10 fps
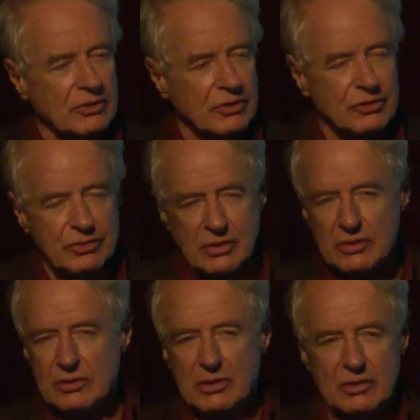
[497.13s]
to
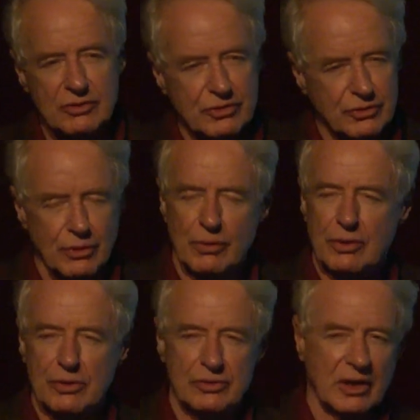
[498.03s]
send in
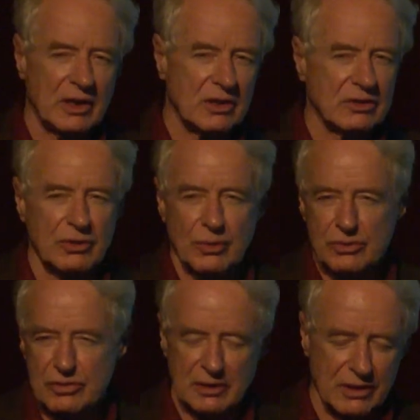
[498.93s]
stories,
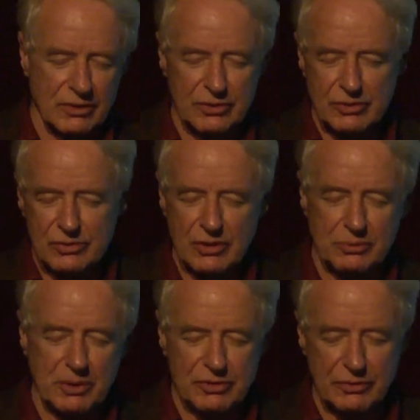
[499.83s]
anecdotes, letters,
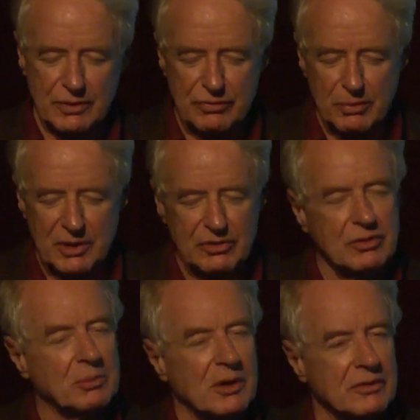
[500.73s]
tidbits of
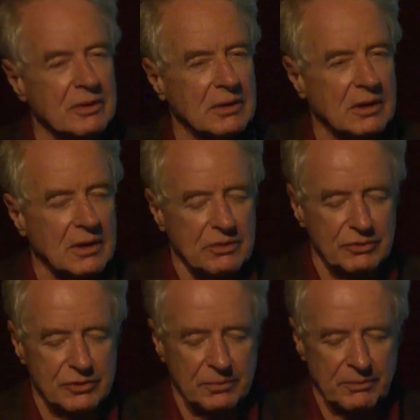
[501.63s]
information about their
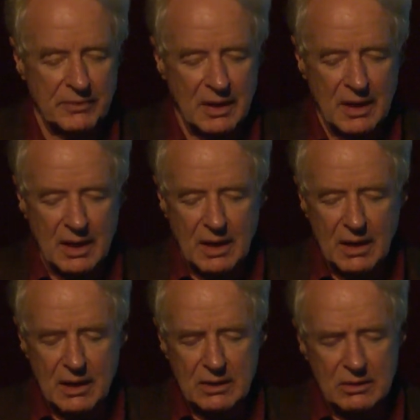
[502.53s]
lives.
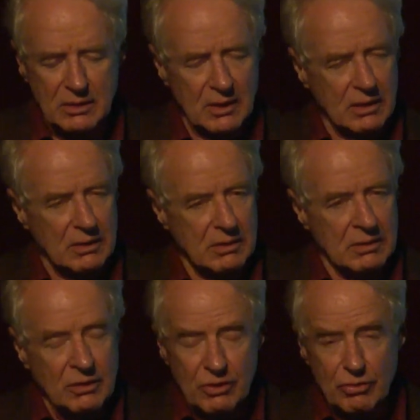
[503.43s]
And
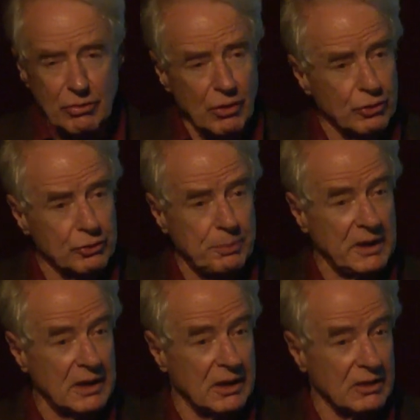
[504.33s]
Rose
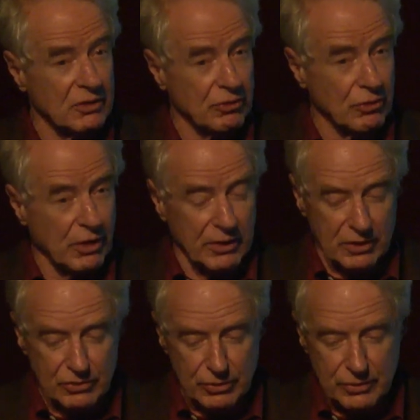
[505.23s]
began
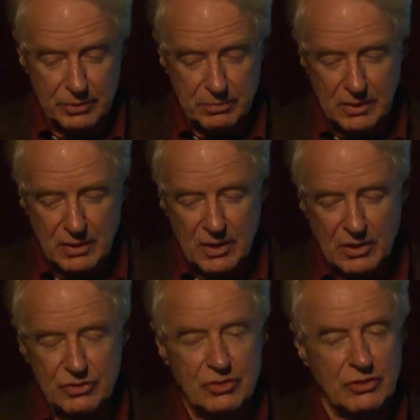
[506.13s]
writing to them.
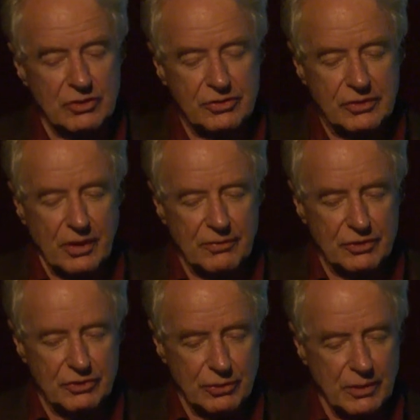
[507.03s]
She
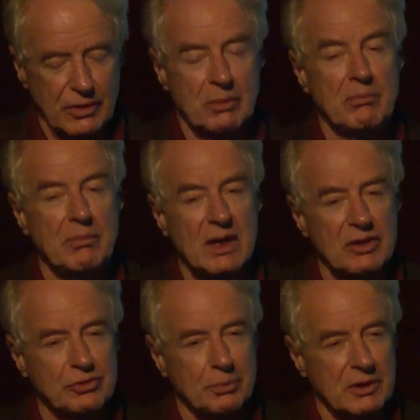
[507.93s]
discovered to her
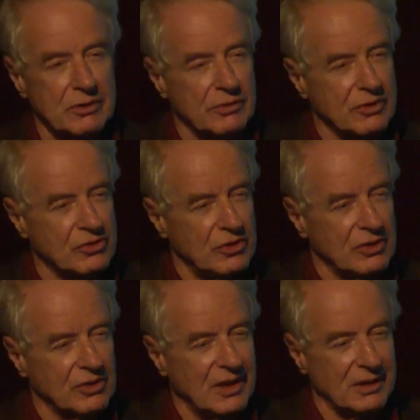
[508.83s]
amazement that she
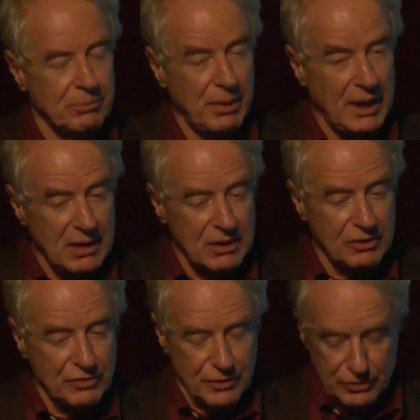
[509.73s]
could get
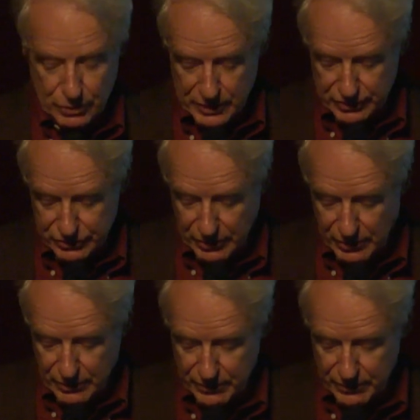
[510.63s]
paid for doing so.